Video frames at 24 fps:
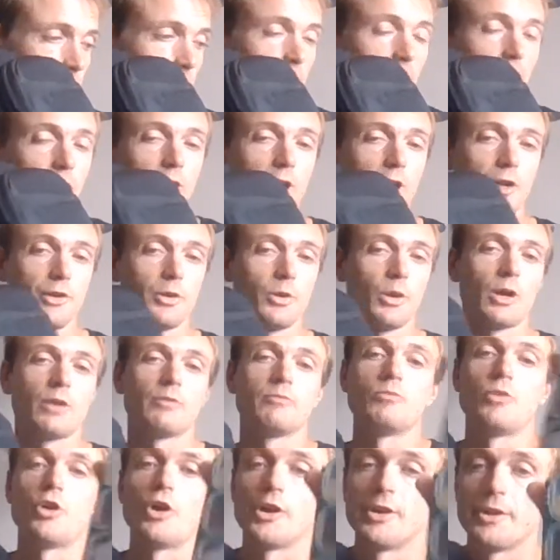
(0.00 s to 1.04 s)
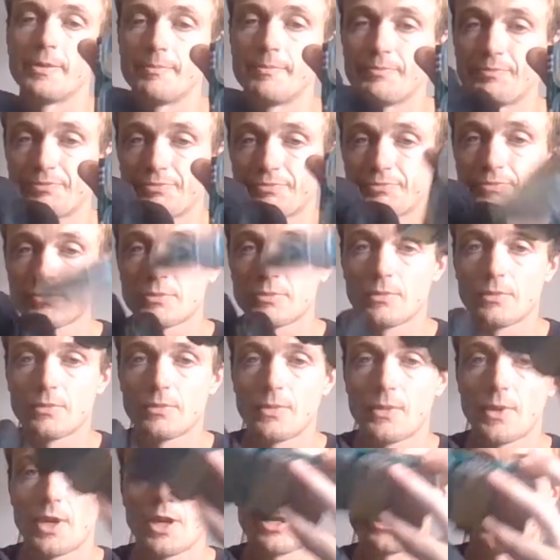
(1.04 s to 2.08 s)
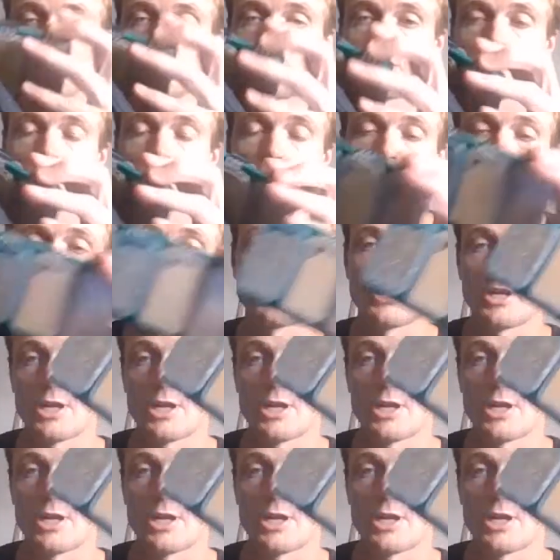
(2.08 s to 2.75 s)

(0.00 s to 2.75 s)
me, I do have my spice